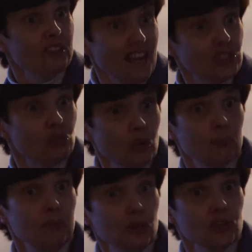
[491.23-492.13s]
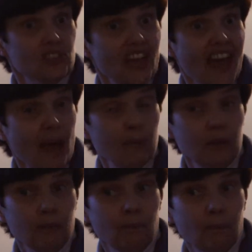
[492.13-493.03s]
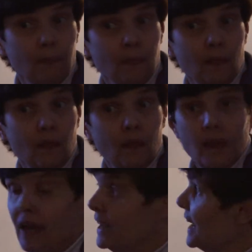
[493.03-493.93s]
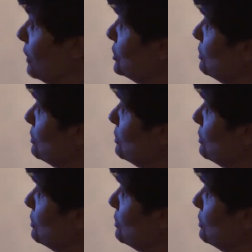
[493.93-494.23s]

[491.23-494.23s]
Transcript: but that's what appears to happen. Now,